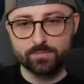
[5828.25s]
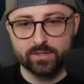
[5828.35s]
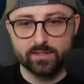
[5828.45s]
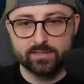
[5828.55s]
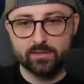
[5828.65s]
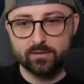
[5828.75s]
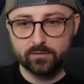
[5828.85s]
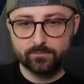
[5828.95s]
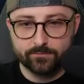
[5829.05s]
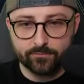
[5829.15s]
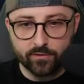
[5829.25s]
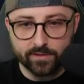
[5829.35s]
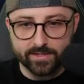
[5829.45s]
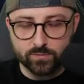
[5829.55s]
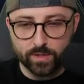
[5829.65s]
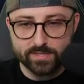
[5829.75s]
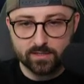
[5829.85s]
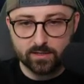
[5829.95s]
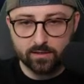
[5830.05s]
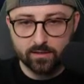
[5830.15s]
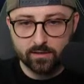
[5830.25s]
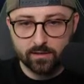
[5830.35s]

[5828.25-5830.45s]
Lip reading: but the front is Wissa,